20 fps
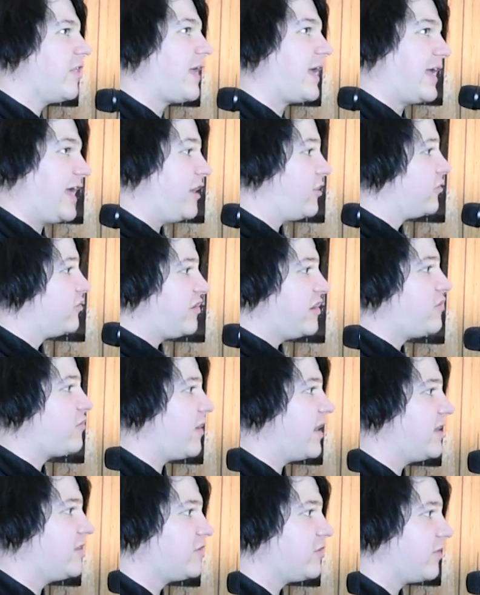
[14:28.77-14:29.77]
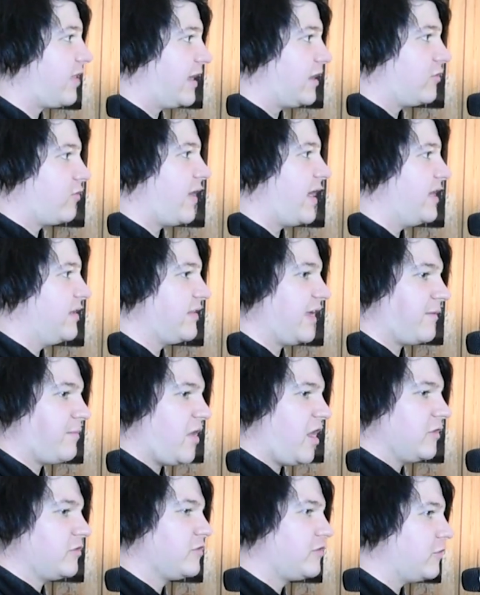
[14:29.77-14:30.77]
like energy drinks are like great, and like
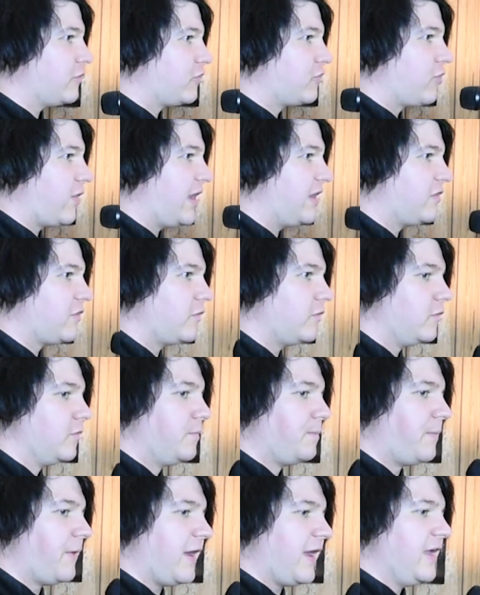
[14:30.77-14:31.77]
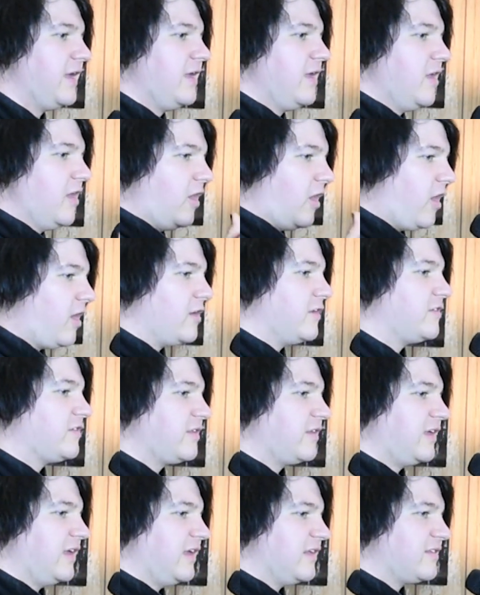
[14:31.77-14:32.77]
Monster's great too. But
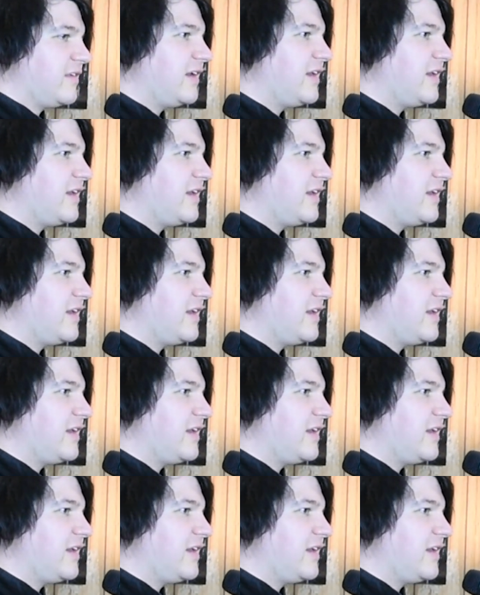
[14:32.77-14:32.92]
honestly, it's